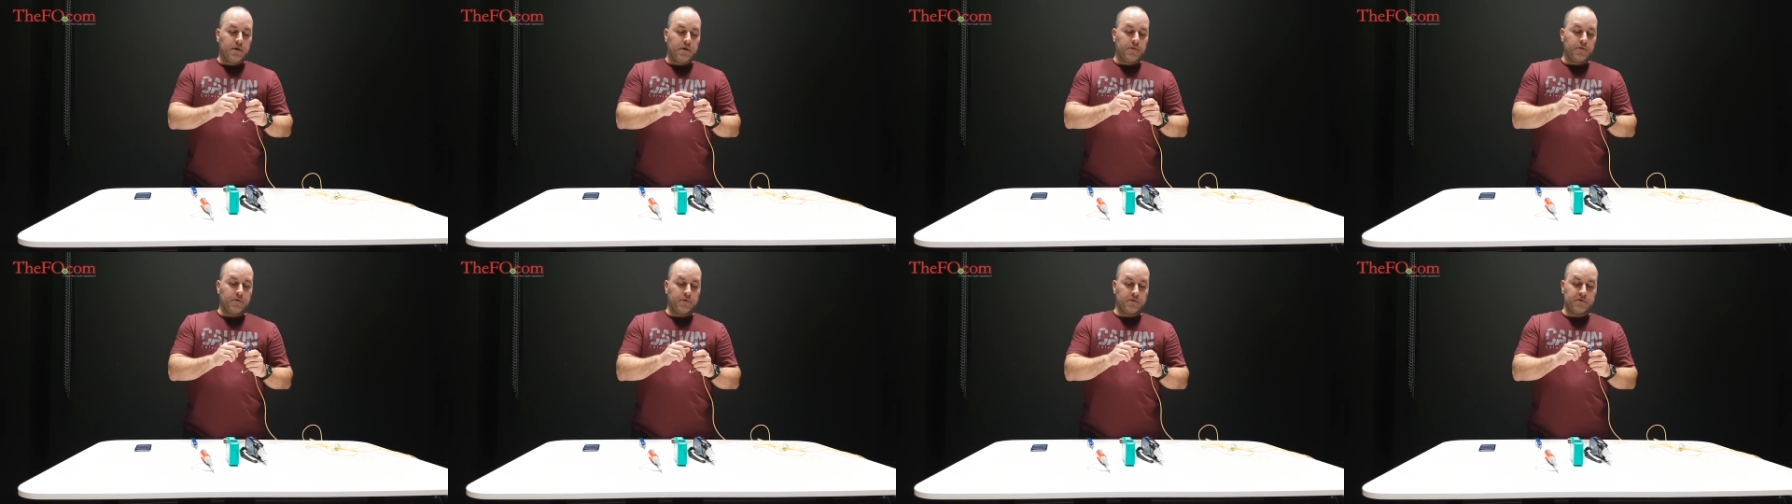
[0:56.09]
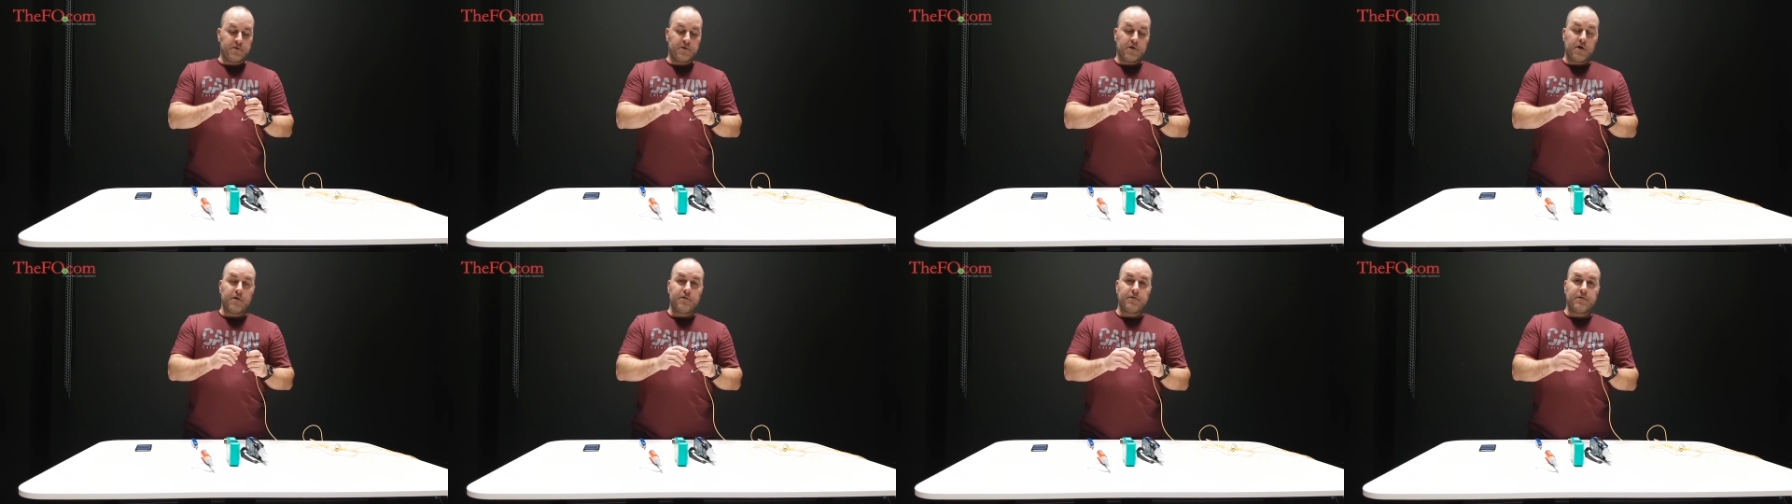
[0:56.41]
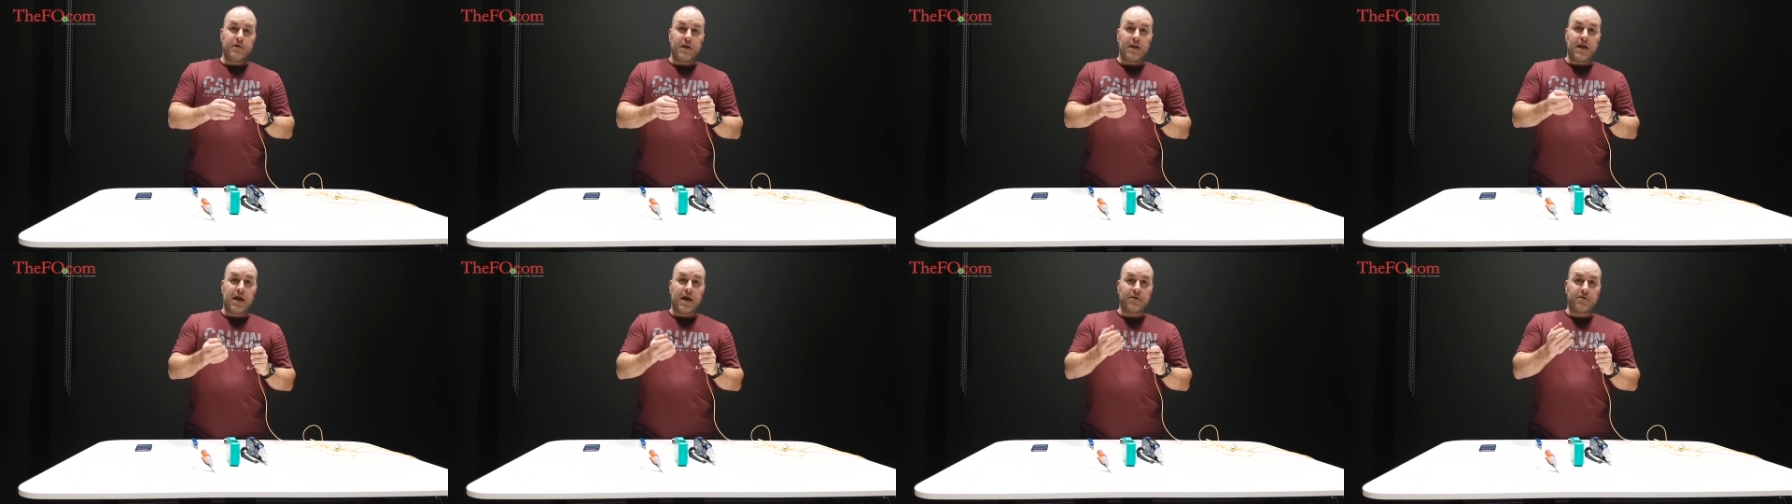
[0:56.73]
there's
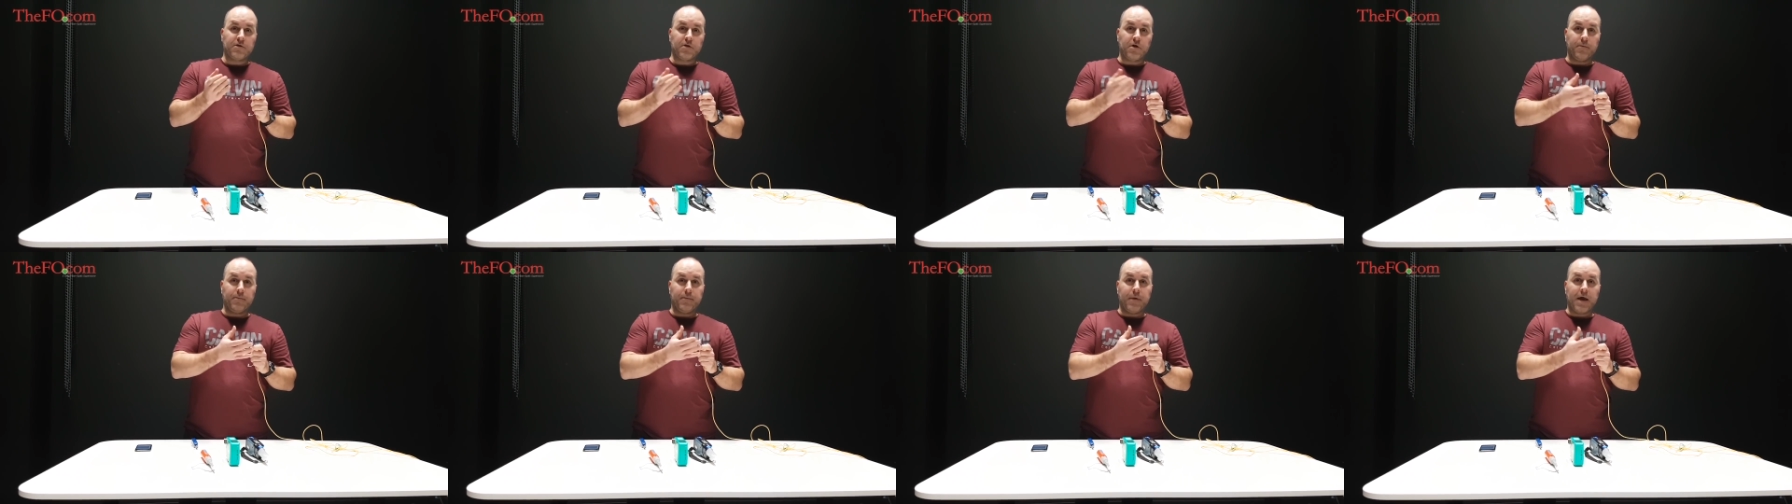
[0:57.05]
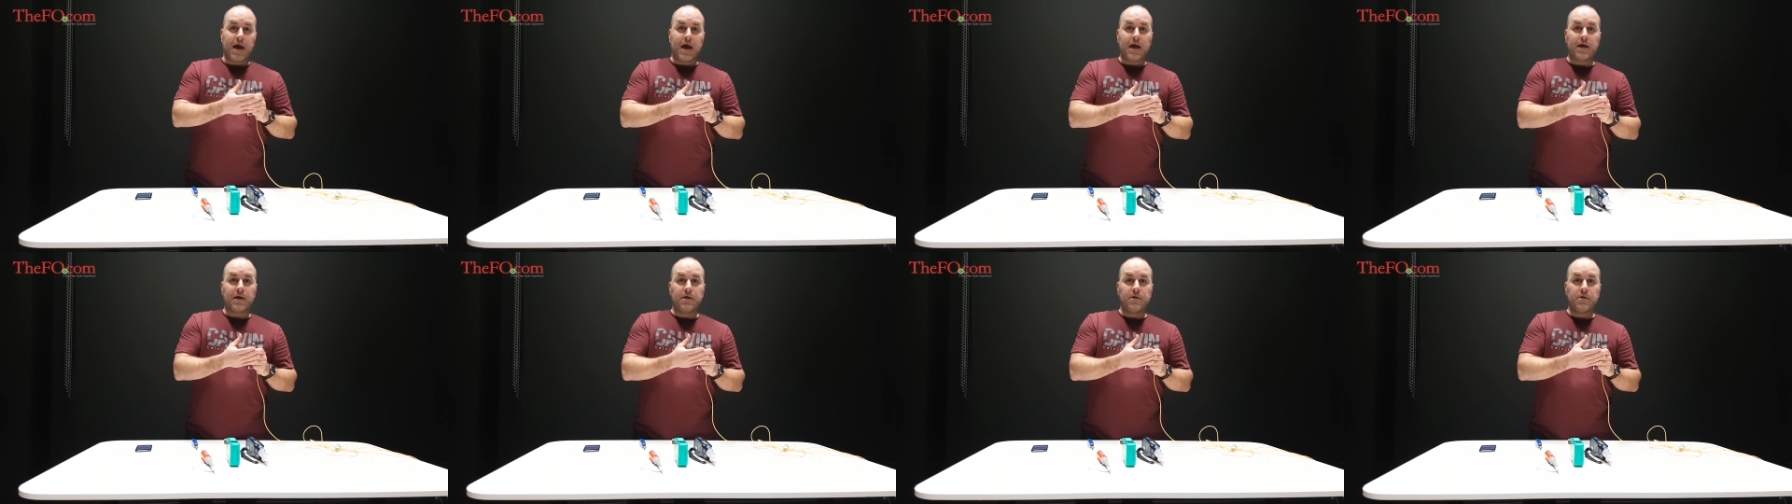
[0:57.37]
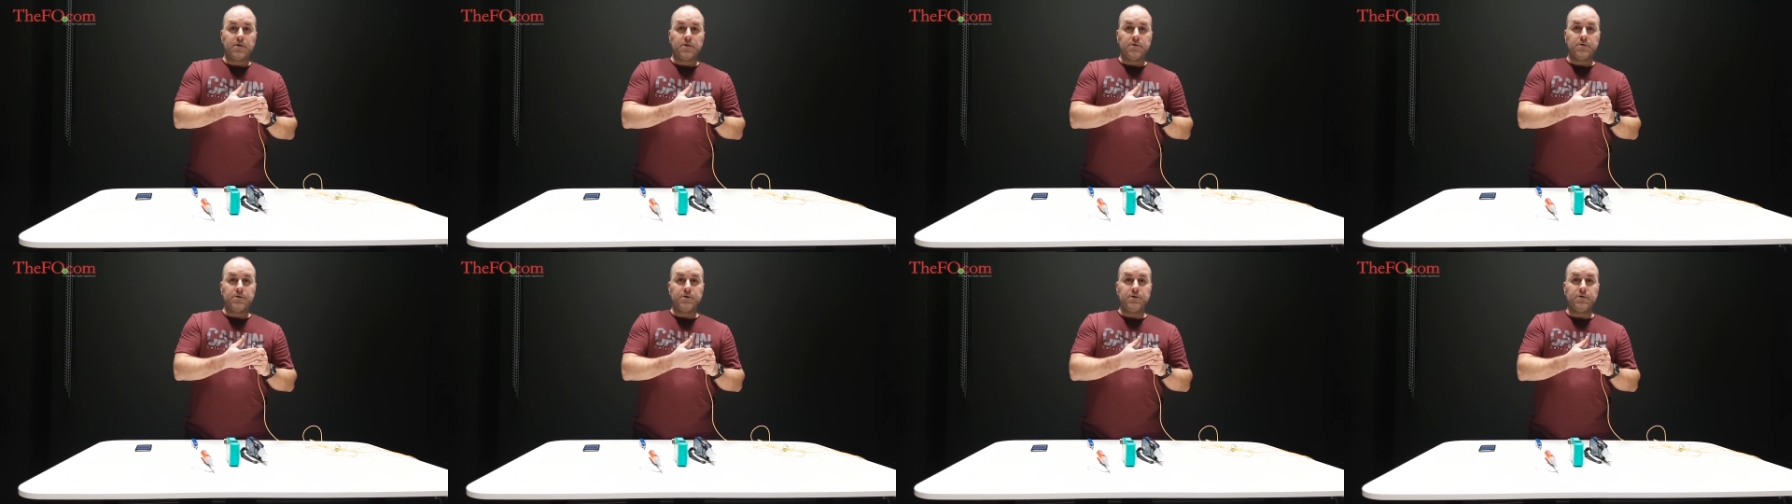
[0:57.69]
dust that has come back
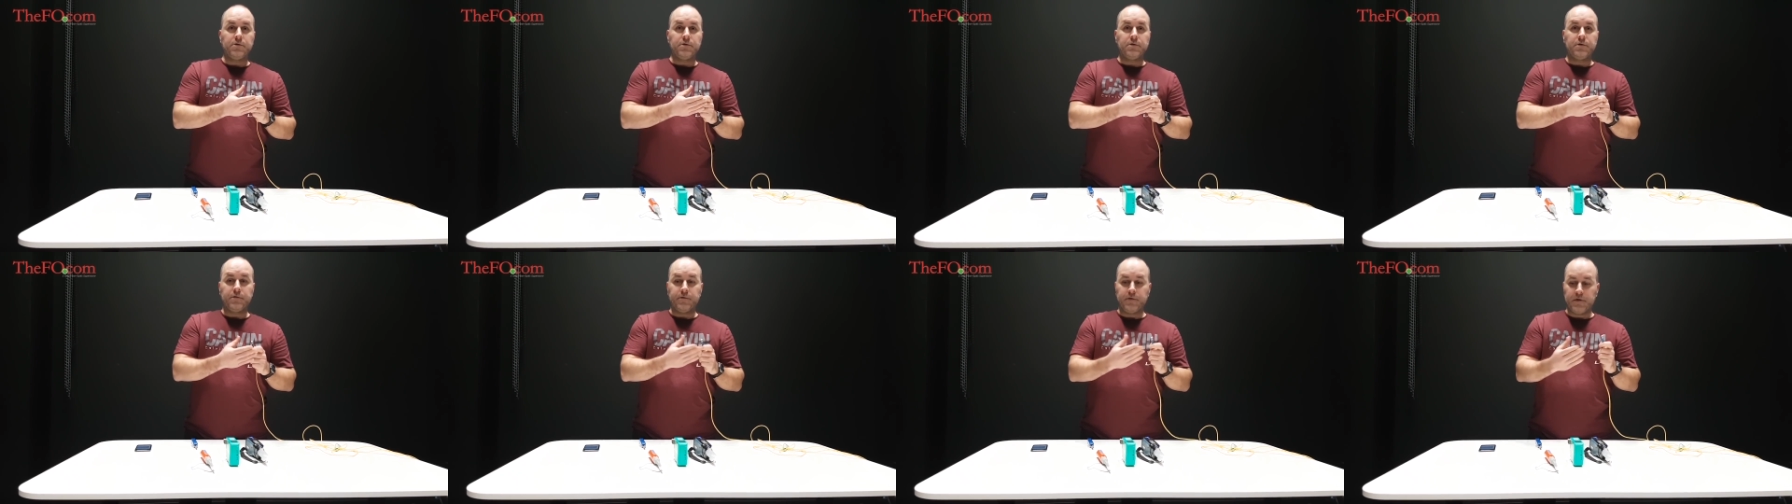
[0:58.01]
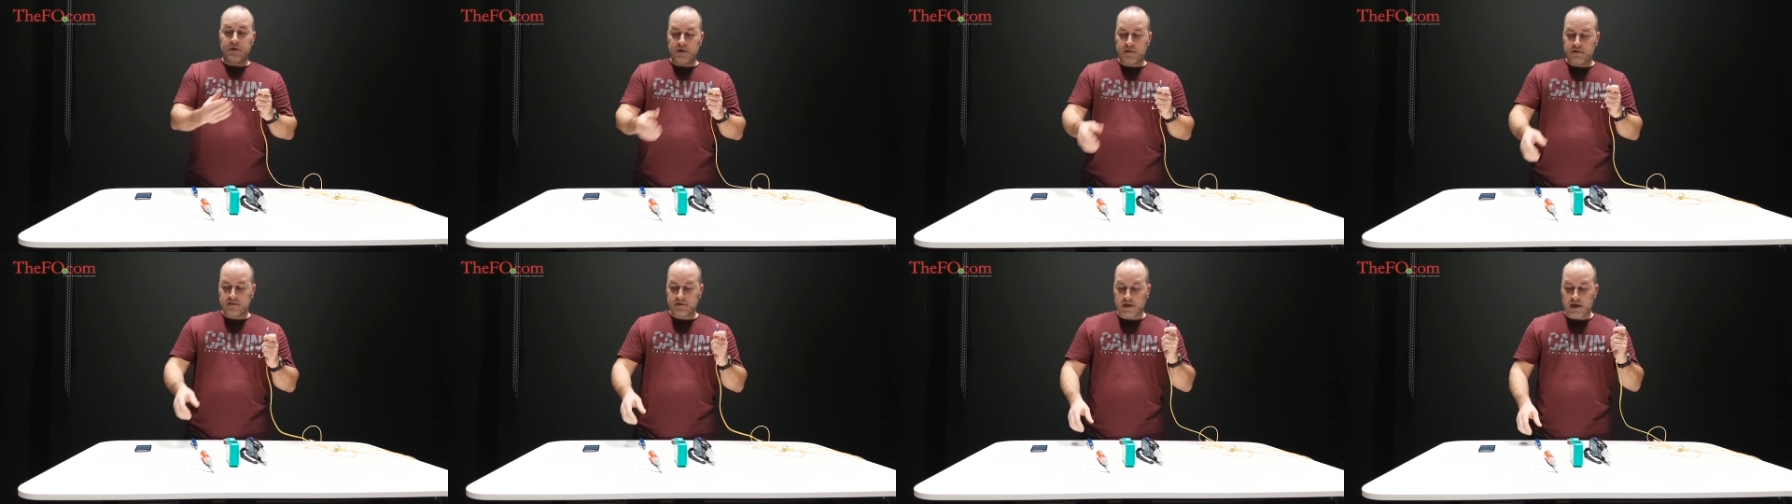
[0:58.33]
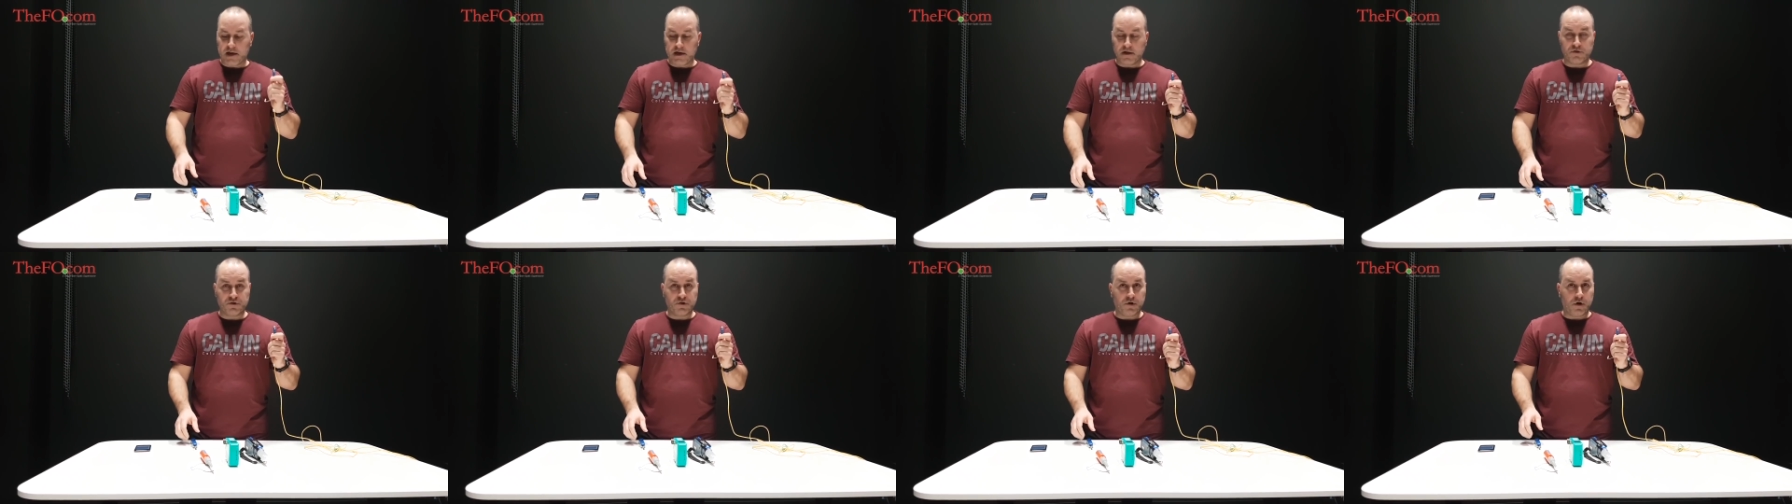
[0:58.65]
due to the
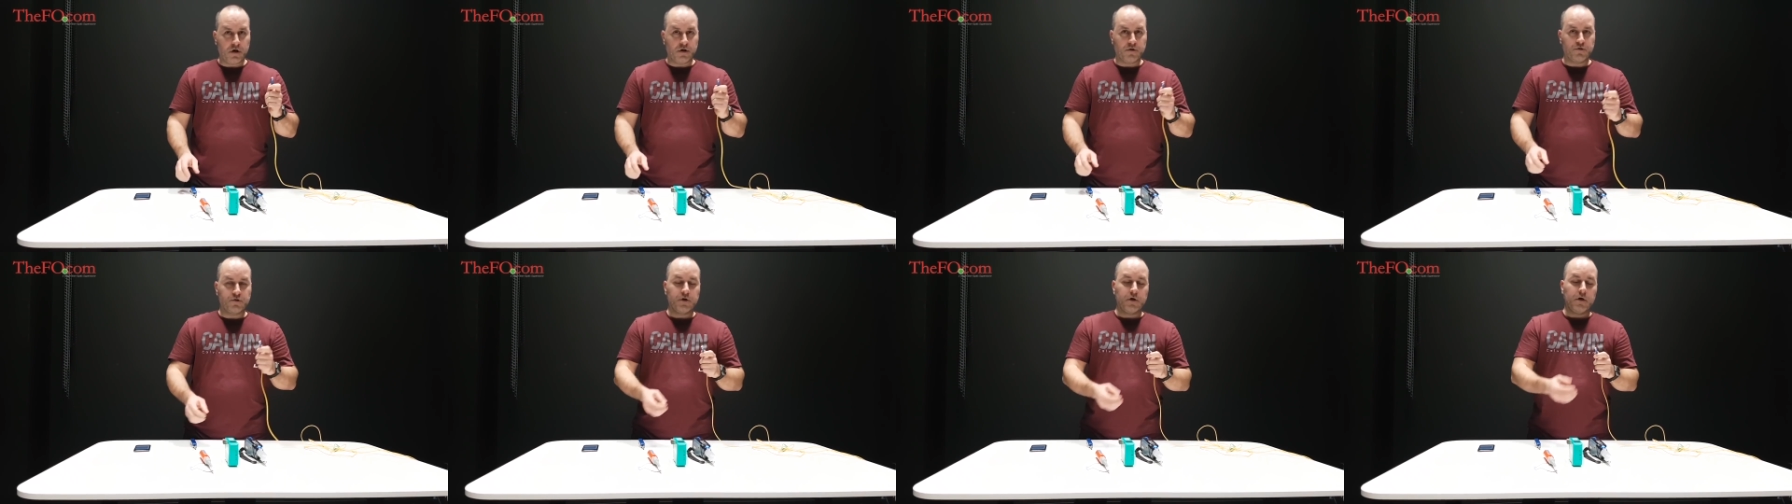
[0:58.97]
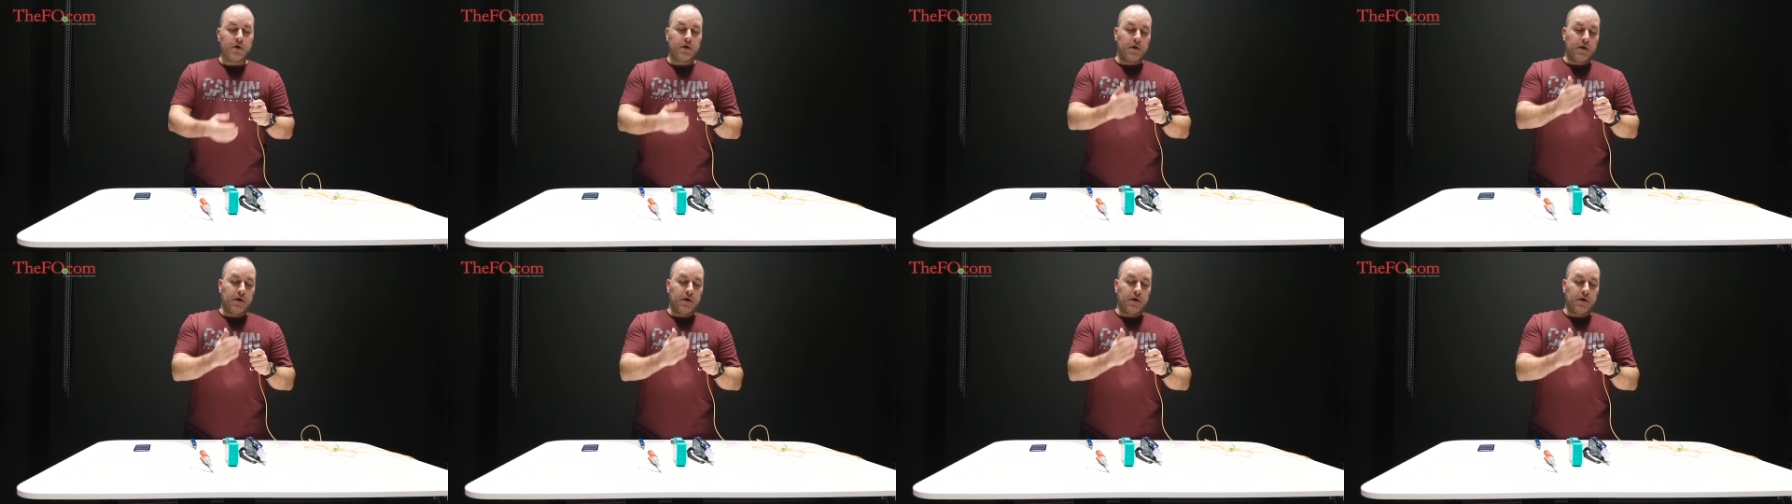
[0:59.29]
static charge